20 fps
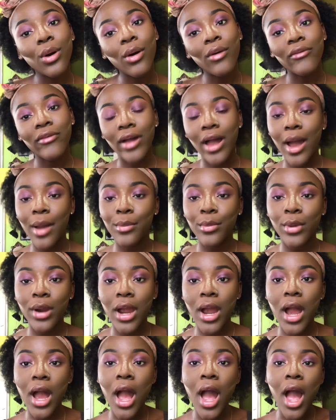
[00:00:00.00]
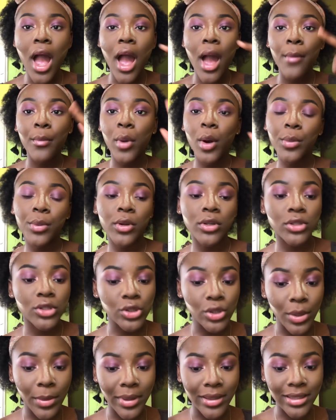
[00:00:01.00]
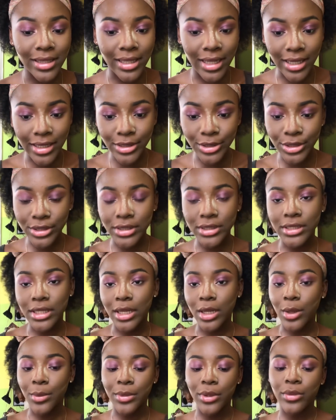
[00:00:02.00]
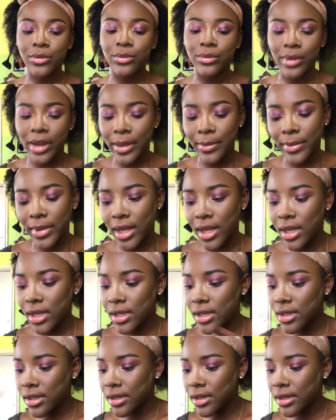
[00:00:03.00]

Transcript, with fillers: off camera, pop on some lashes, and I'll be right back.